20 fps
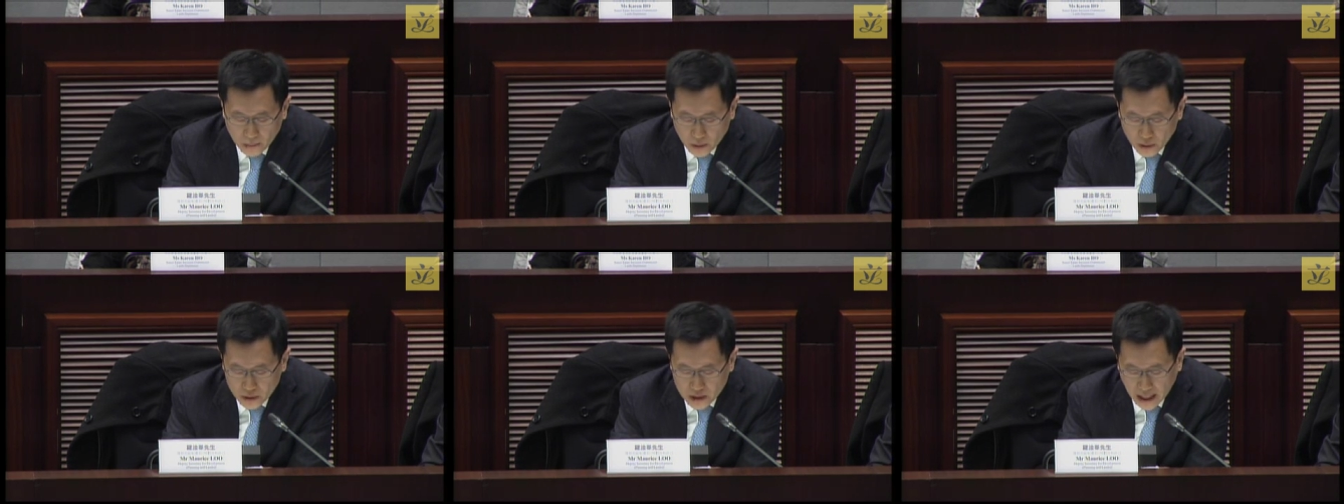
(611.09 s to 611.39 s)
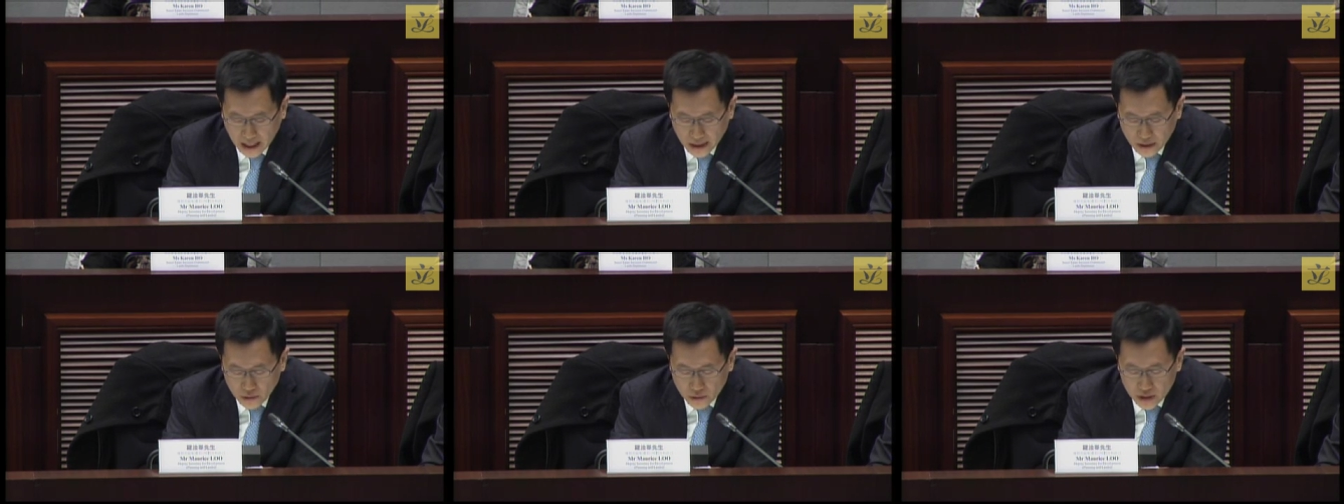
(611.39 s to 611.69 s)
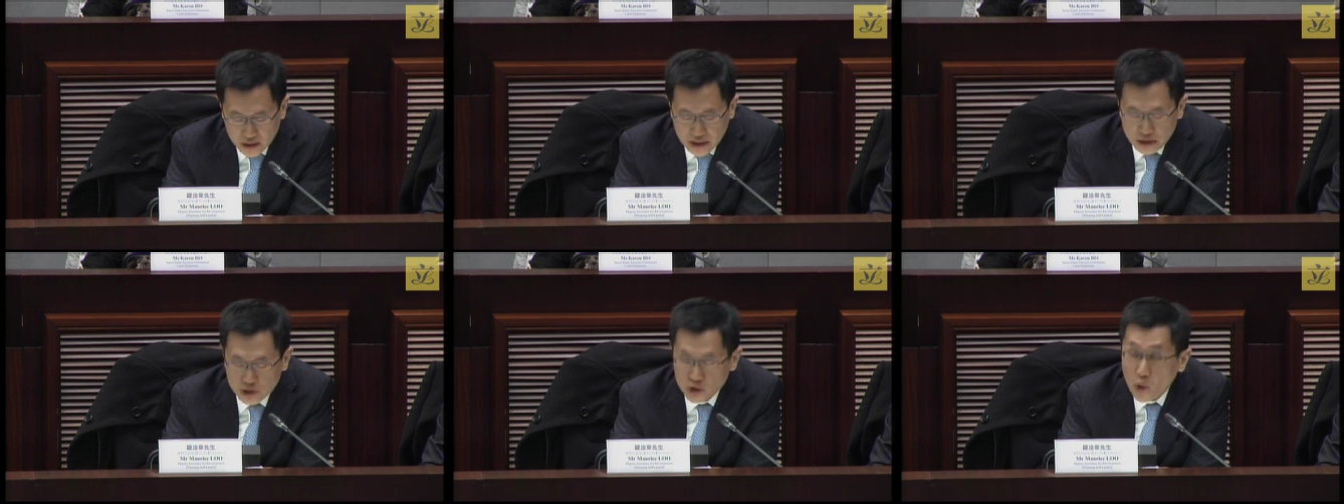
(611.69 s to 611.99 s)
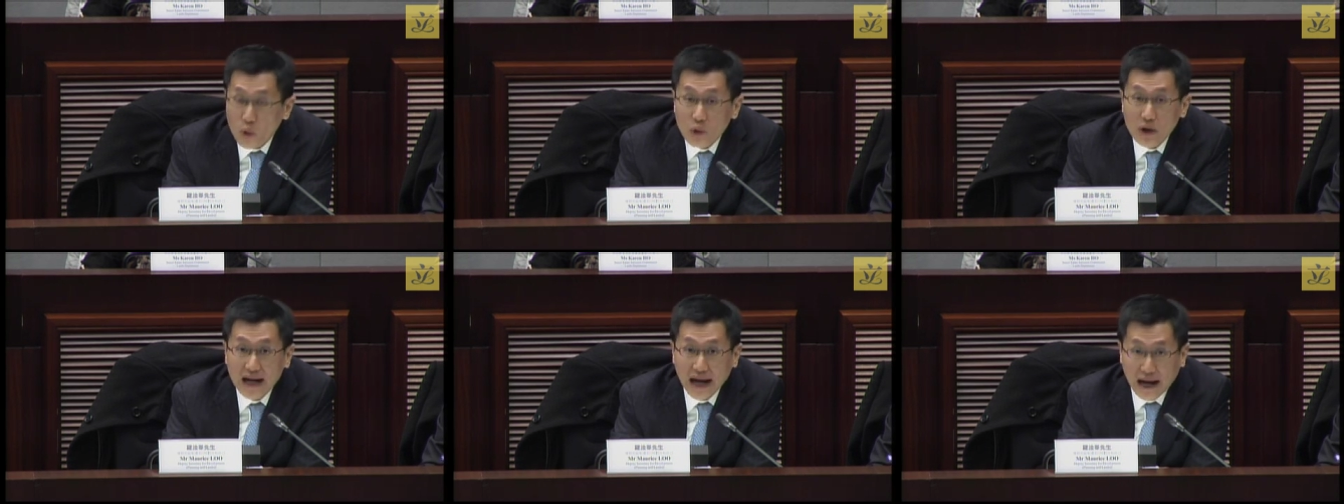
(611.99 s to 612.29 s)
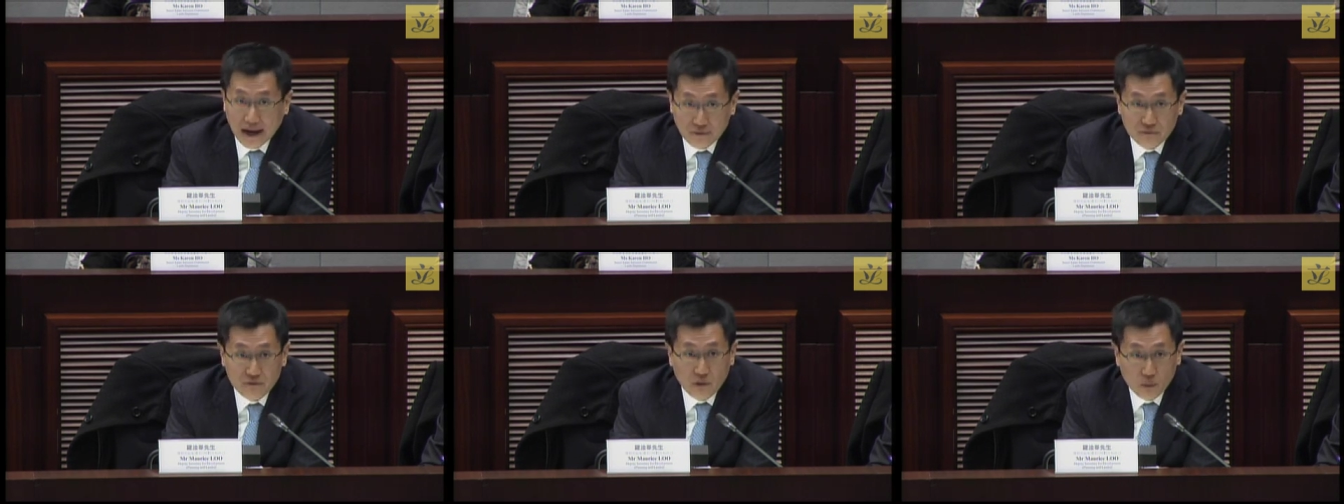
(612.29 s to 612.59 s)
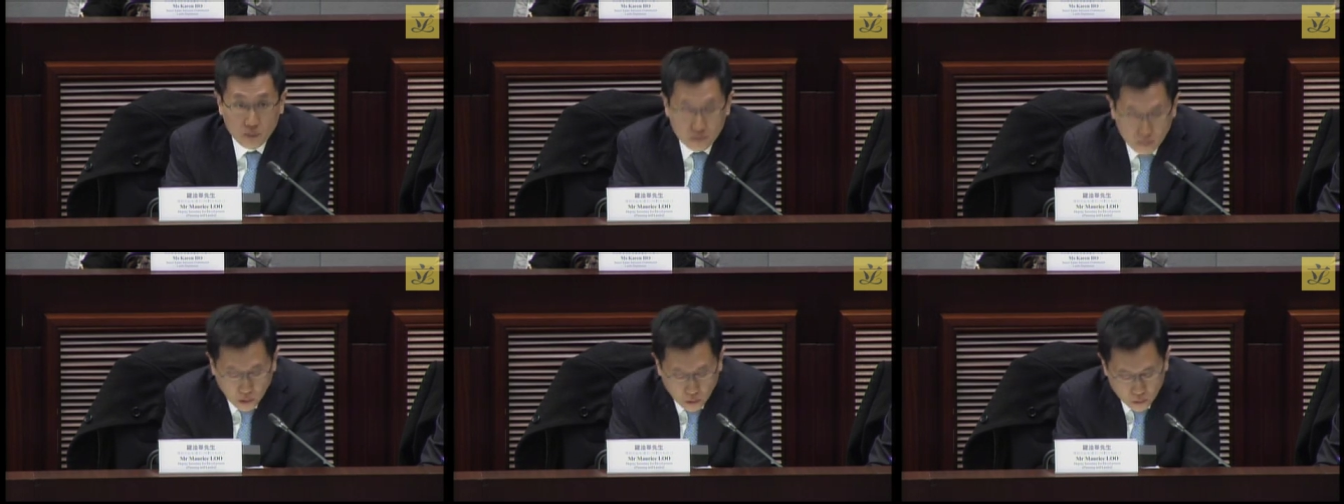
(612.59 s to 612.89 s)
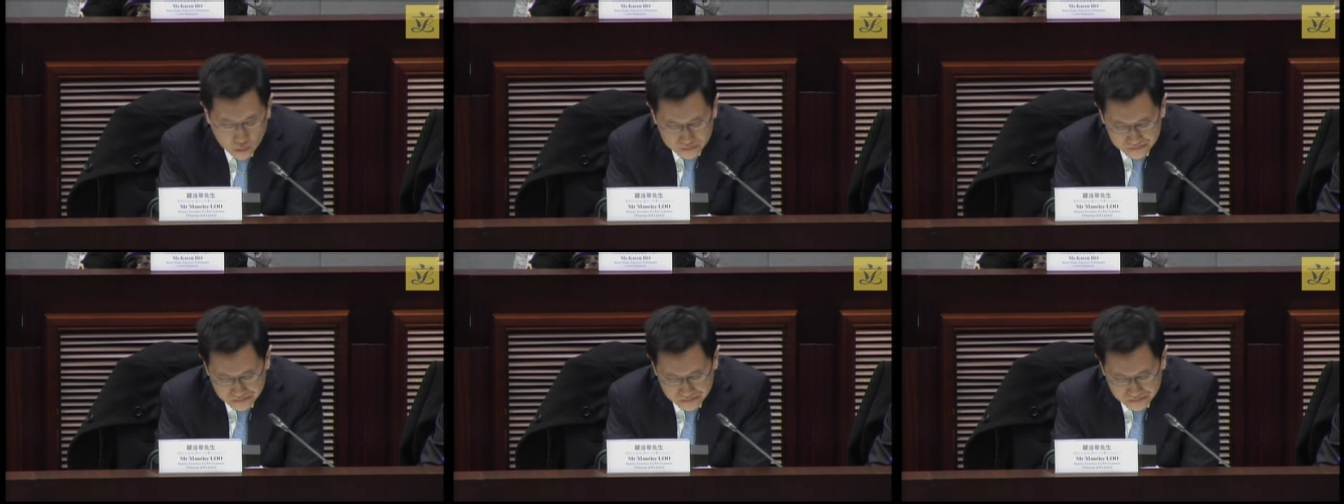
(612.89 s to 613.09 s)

Eligible owners